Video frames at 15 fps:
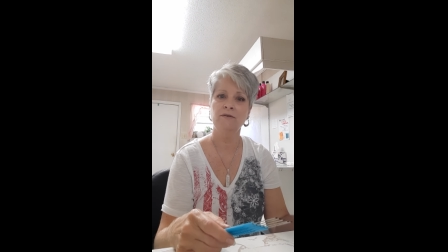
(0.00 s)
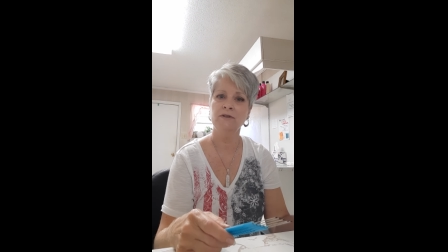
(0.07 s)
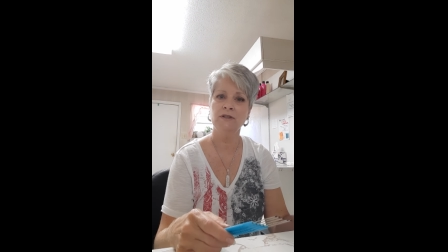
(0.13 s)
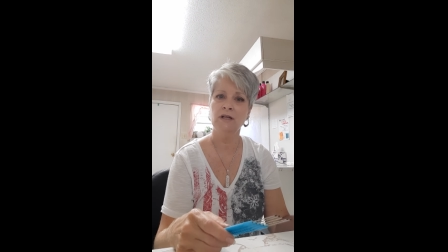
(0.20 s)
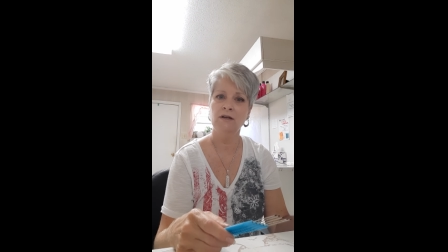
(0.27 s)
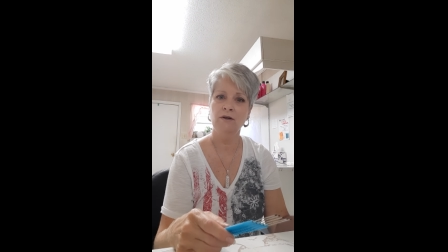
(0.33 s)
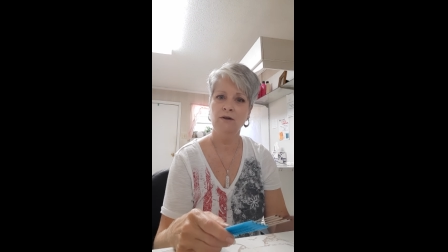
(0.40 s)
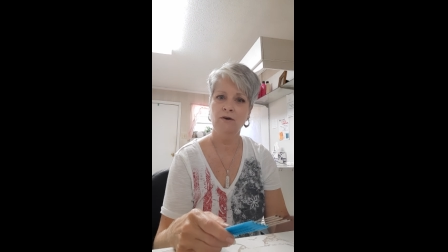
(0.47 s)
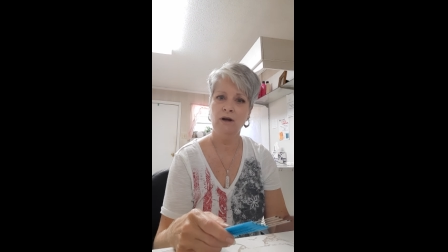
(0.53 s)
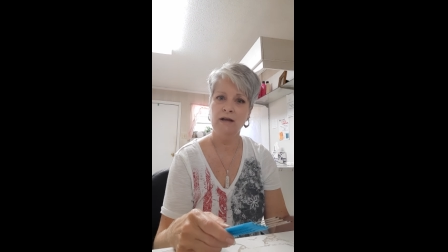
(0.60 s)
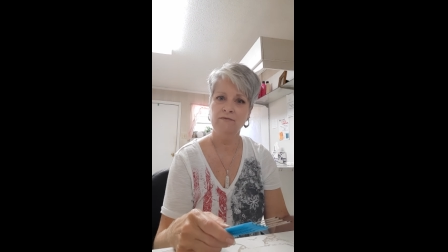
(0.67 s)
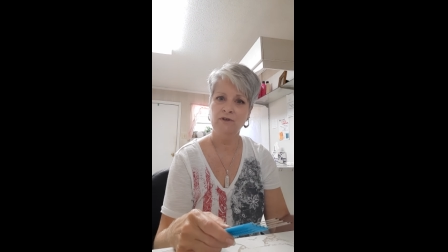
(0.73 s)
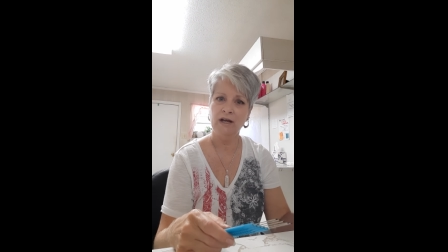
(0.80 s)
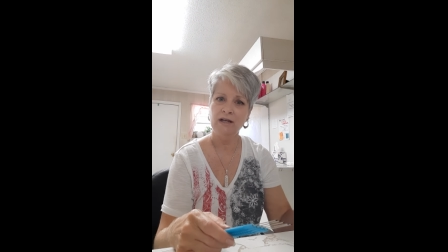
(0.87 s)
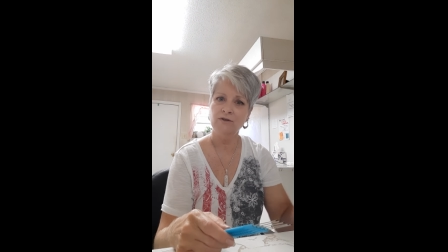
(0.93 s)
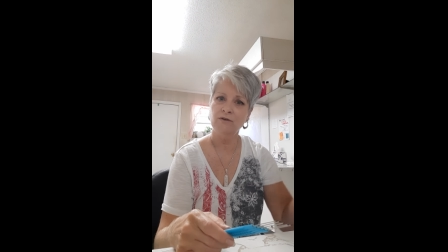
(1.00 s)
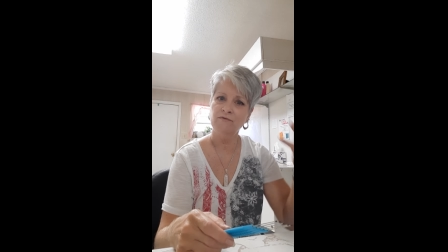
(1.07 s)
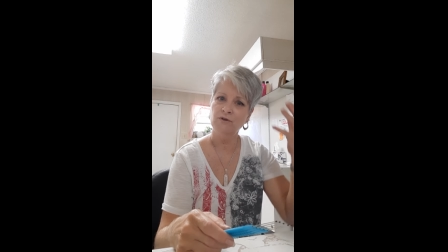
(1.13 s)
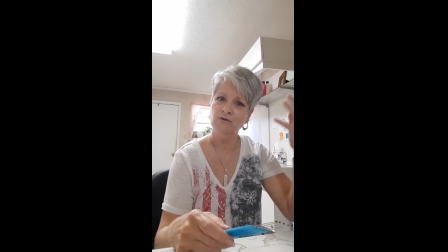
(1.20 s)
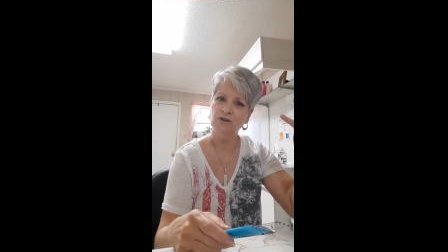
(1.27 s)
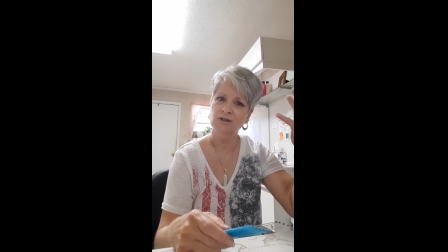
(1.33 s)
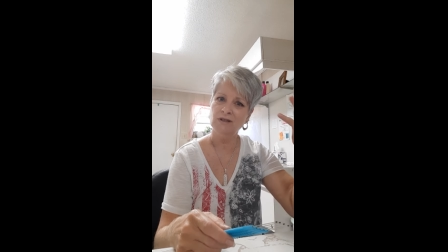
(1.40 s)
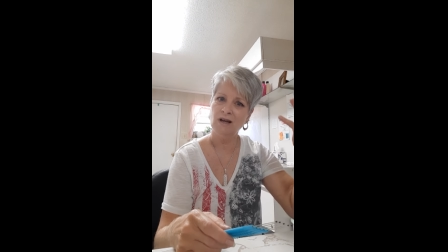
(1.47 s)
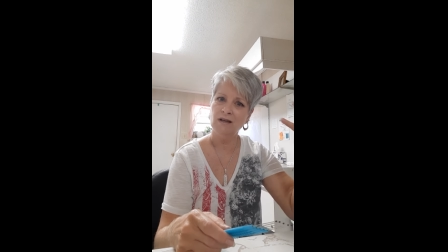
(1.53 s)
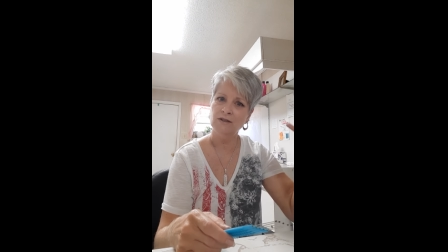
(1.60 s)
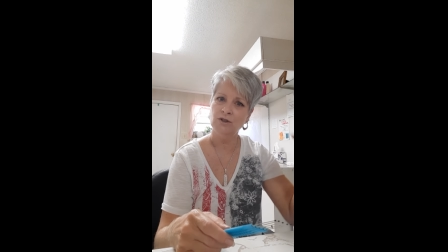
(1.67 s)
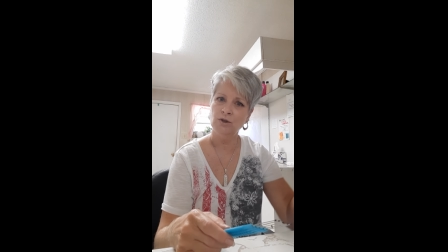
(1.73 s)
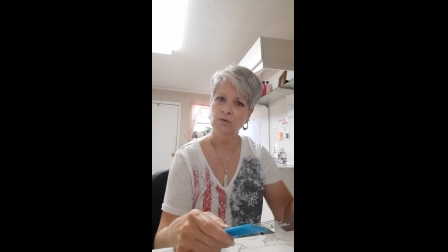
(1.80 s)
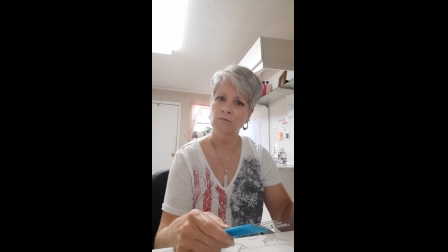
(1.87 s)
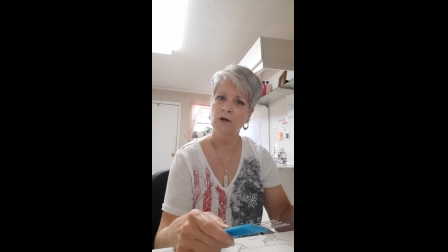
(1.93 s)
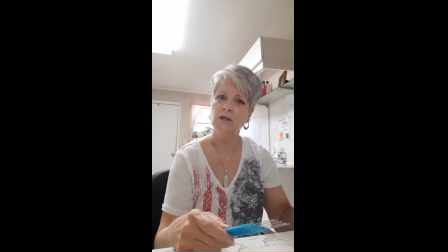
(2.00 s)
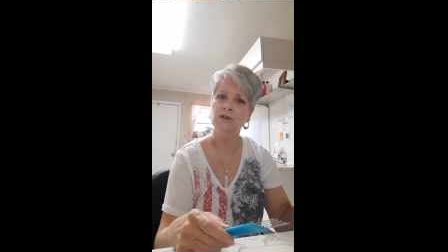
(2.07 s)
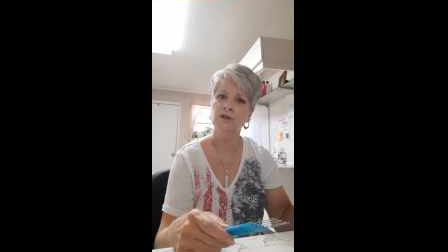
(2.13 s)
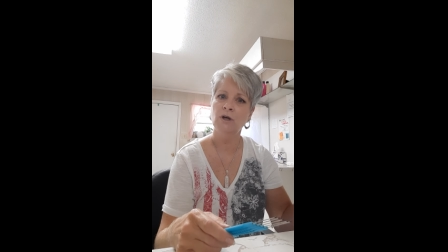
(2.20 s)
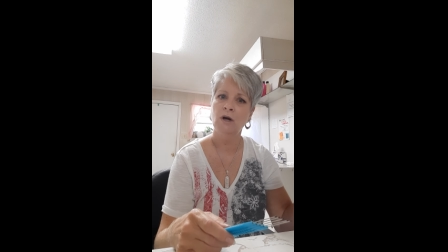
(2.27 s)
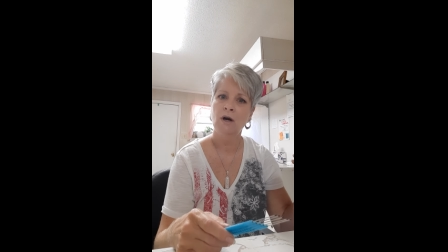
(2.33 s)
I say, no, you don't have dandruff, you just got too much